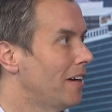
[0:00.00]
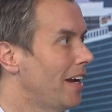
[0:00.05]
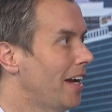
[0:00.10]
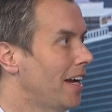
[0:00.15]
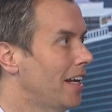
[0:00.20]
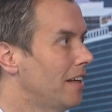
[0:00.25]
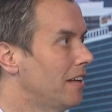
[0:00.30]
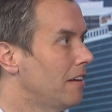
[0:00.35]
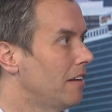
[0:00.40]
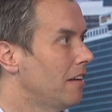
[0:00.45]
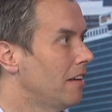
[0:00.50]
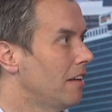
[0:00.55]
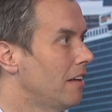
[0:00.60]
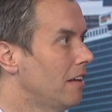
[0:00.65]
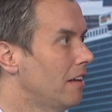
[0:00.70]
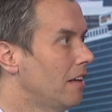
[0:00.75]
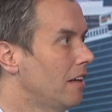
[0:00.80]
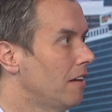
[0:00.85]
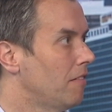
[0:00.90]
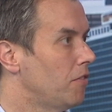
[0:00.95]
And
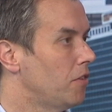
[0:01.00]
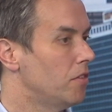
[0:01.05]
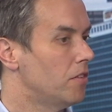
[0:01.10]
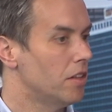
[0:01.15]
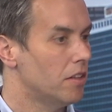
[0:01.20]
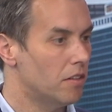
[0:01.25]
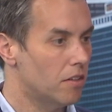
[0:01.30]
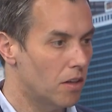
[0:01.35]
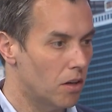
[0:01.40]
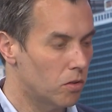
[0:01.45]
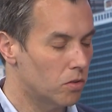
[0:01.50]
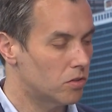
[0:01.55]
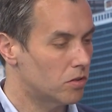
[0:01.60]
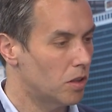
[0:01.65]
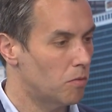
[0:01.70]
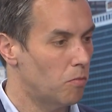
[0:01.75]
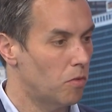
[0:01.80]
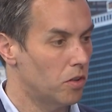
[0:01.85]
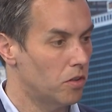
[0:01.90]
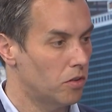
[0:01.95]
if you didn't know
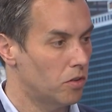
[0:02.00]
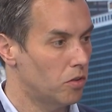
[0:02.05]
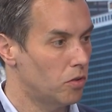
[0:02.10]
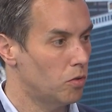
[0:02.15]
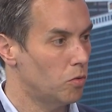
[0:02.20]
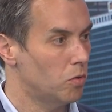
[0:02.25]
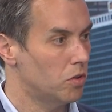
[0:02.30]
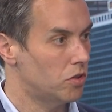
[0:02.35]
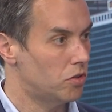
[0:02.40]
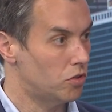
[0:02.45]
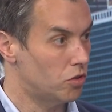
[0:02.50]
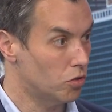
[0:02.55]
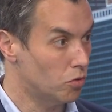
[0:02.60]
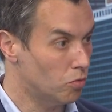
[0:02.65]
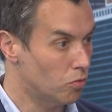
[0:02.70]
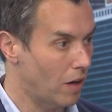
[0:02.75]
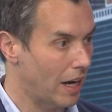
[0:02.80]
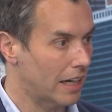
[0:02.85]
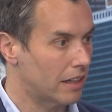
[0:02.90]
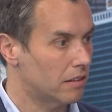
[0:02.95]
someone who was
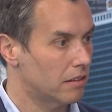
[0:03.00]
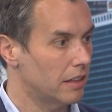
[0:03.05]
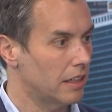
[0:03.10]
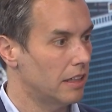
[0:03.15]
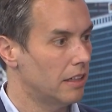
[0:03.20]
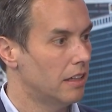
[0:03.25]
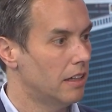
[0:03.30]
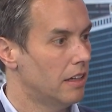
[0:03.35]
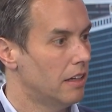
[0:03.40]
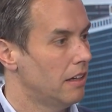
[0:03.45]
directly